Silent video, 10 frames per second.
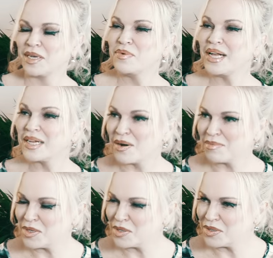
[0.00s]

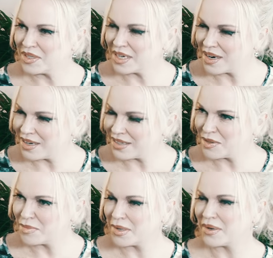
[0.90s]
Welcome to the Herland
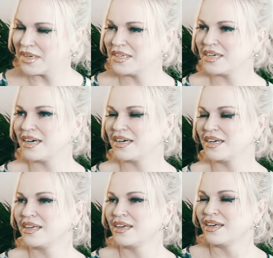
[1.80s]
Report, uh,
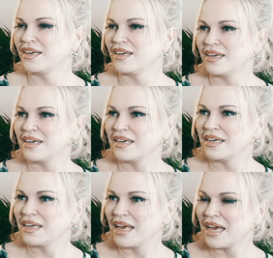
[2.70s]
uh,
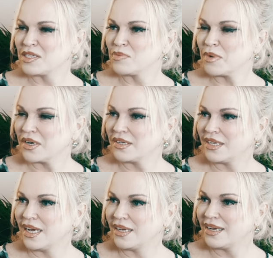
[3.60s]

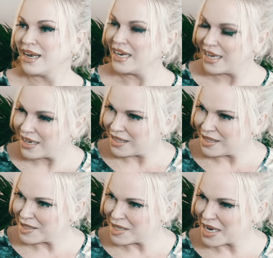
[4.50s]
expert in
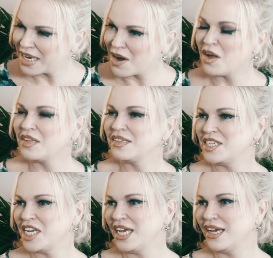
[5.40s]
clinical
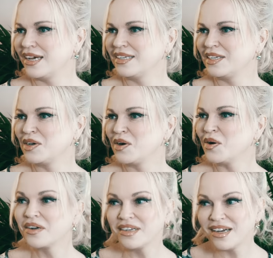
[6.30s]
psychology and
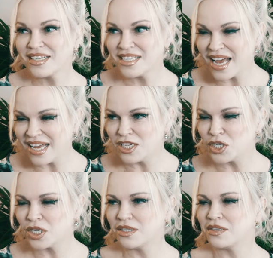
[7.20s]

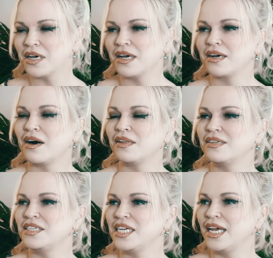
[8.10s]
organization
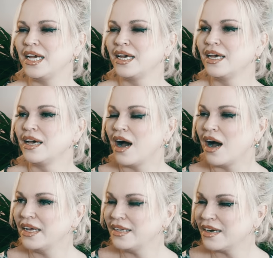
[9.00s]
psychology,
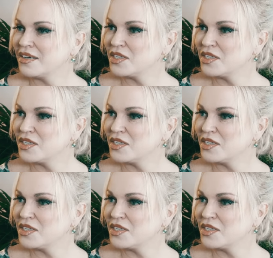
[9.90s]
Einar